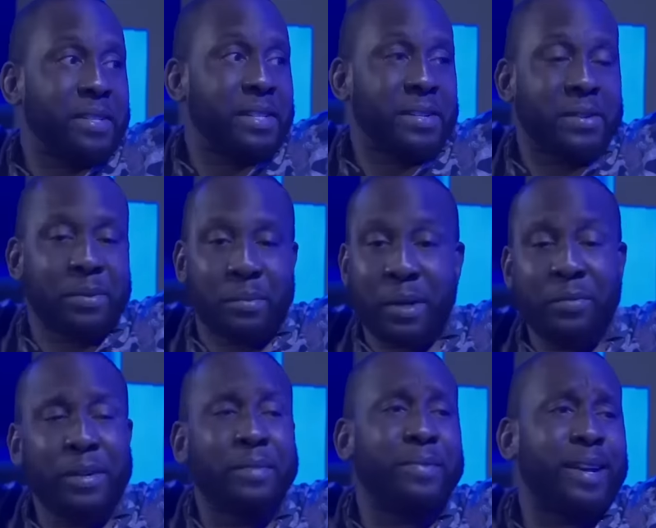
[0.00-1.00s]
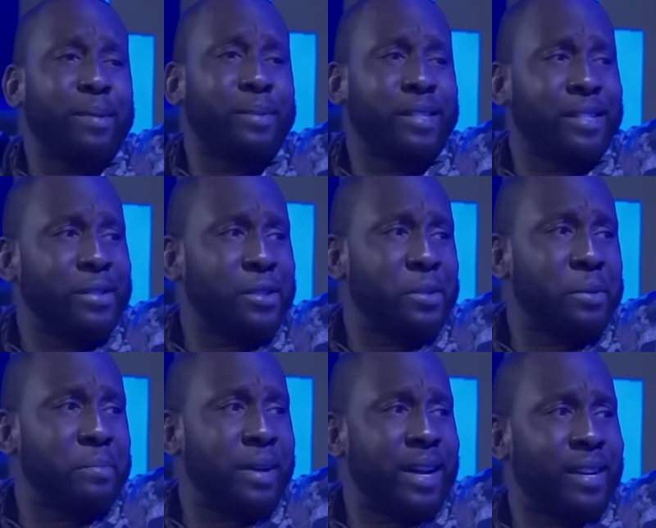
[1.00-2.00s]
you know. But even if it happens, it's not so
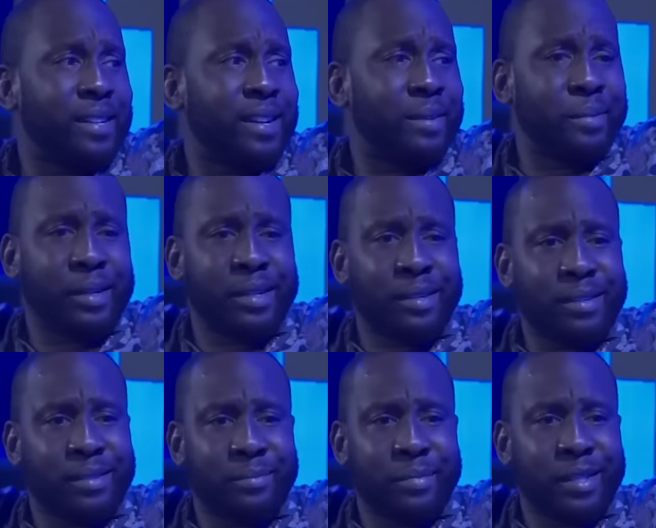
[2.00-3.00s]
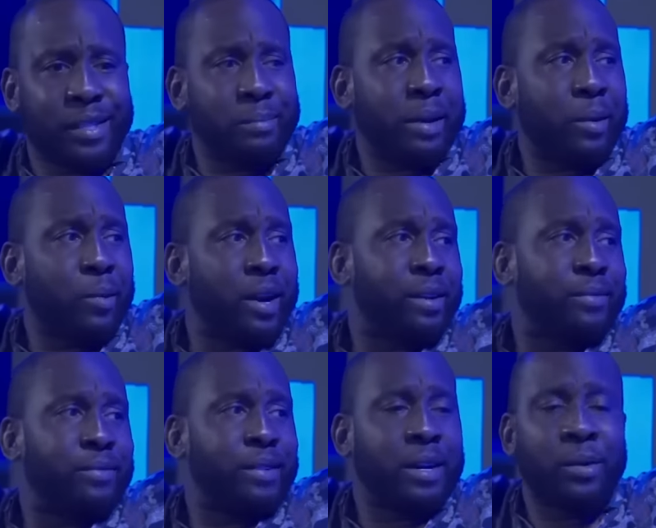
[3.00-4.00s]
bad. I mean, she's my
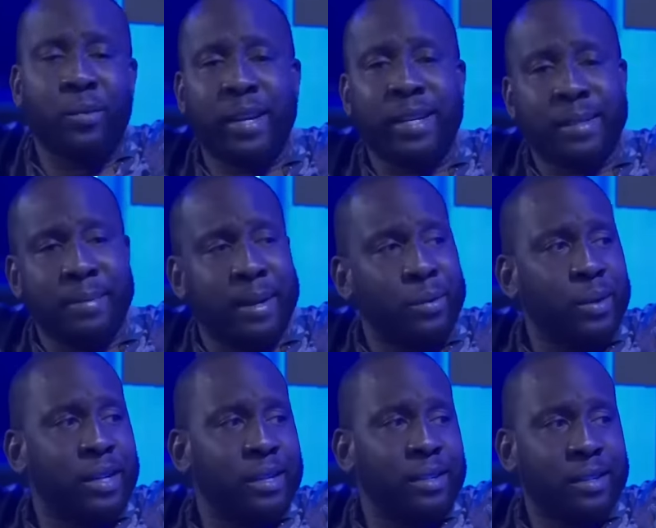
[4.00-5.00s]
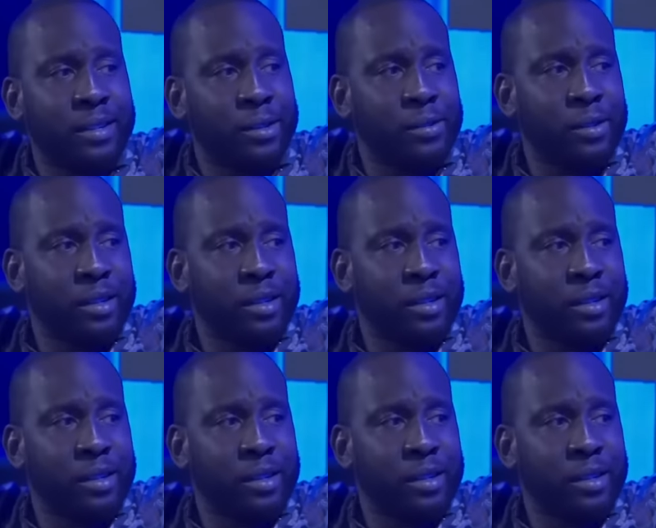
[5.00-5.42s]
wife. Her win is my win, you know.